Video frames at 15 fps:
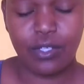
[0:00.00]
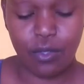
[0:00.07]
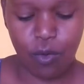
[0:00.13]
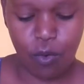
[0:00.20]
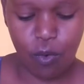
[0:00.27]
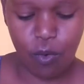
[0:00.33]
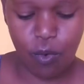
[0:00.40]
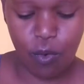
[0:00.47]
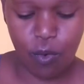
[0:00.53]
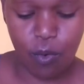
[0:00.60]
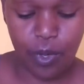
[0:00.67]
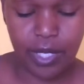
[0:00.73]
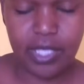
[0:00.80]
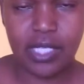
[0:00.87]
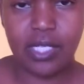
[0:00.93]

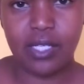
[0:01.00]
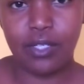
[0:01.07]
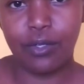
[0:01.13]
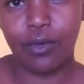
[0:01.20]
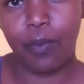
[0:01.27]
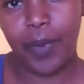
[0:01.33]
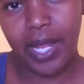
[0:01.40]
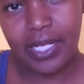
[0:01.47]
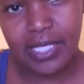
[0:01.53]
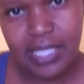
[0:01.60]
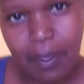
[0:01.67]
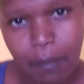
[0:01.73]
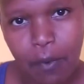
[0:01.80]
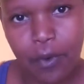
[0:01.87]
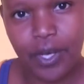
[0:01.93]
So it's, when I
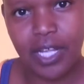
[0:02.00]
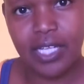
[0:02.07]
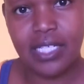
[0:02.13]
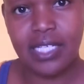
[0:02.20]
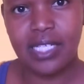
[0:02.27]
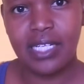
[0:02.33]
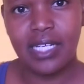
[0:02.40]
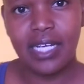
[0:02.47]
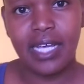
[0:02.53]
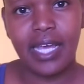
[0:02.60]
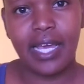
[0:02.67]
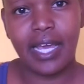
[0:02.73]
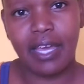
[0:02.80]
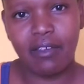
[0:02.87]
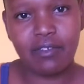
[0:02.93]
step on it,
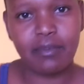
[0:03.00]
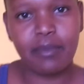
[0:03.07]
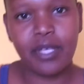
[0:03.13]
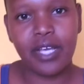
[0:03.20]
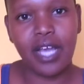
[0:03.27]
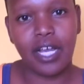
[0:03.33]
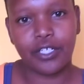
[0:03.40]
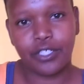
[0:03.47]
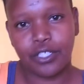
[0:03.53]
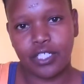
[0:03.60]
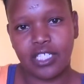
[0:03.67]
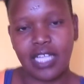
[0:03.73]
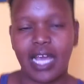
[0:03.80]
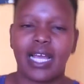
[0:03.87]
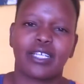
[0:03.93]
it gives me
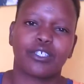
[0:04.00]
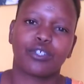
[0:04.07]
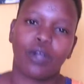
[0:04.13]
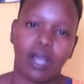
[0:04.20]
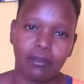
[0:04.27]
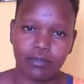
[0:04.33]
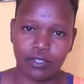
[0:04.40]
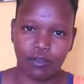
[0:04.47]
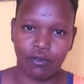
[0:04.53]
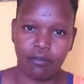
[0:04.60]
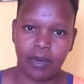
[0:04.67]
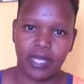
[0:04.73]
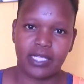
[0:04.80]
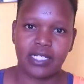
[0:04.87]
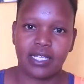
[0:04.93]
it's like a shock
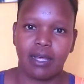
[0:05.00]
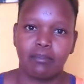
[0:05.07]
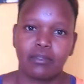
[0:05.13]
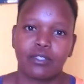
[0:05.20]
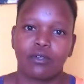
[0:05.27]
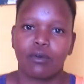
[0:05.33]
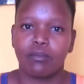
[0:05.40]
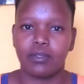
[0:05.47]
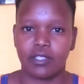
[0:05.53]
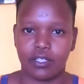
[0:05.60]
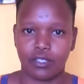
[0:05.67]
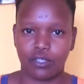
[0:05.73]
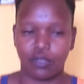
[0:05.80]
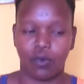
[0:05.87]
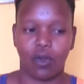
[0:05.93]
absorber. It absorbs
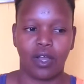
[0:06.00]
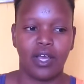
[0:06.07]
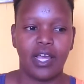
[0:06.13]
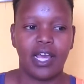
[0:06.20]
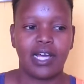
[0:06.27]
the shock.